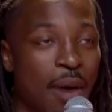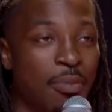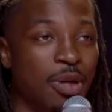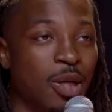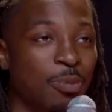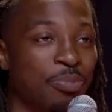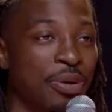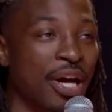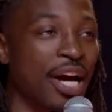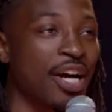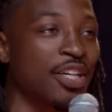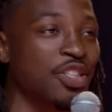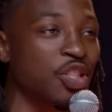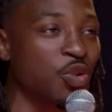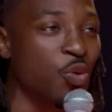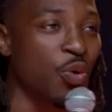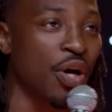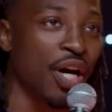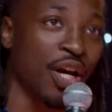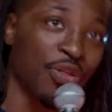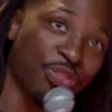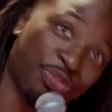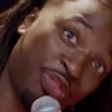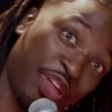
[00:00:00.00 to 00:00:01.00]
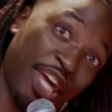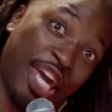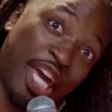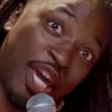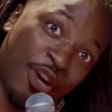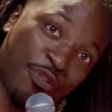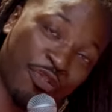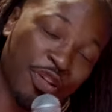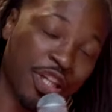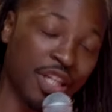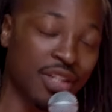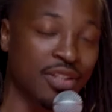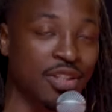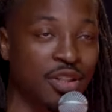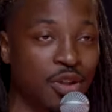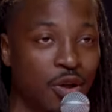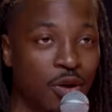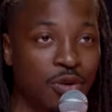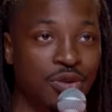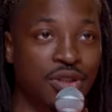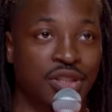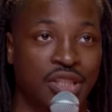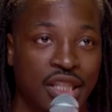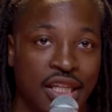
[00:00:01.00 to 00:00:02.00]
How many pounds he weigh? Thevin.
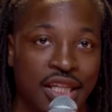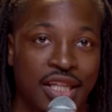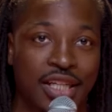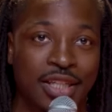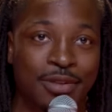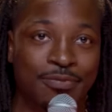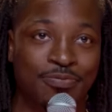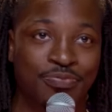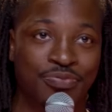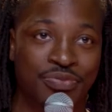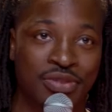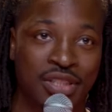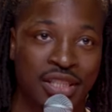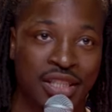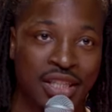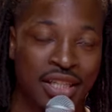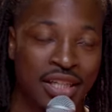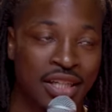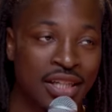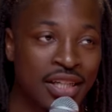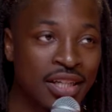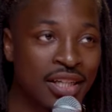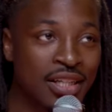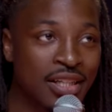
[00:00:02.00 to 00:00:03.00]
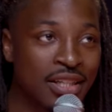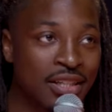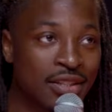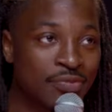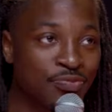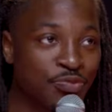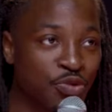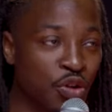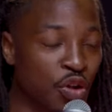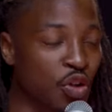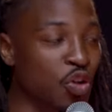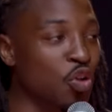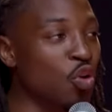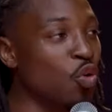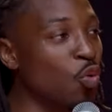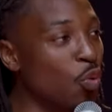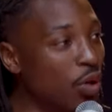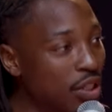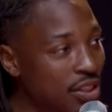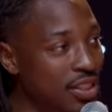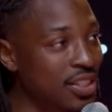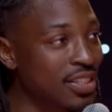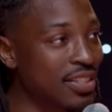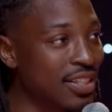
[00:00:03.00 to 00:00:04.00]
You don't see the
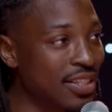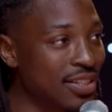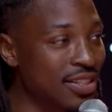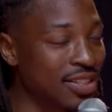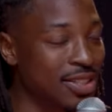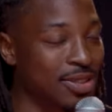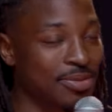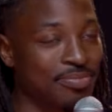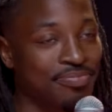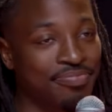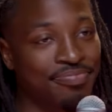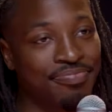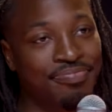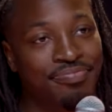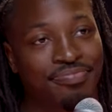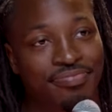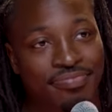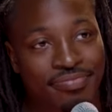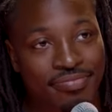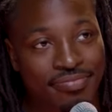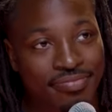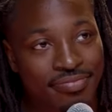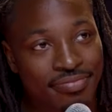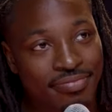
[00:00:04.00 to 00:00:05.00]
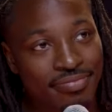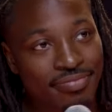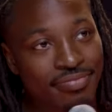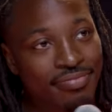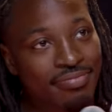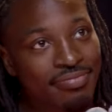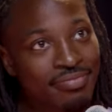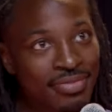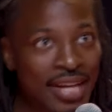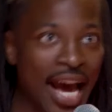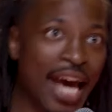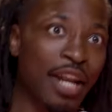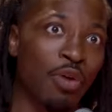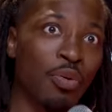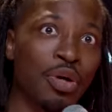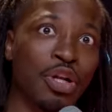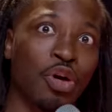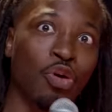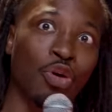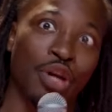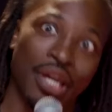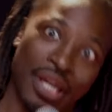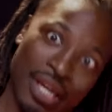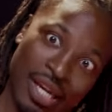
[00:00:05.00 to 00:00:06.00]
coincidence? I don't
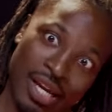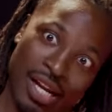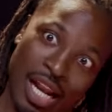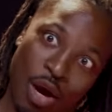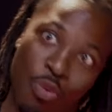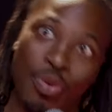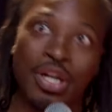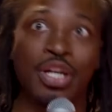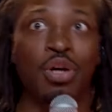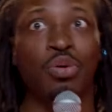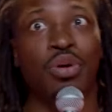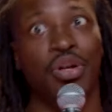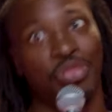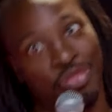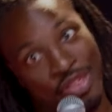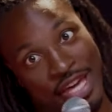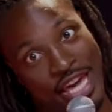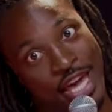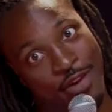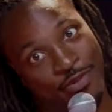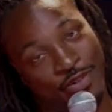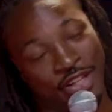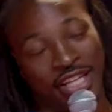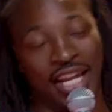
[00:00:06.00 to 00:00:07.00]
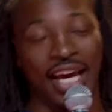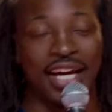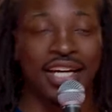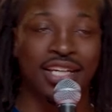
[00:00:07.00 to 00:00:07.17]
want to go to hell. I want to go to Thevin.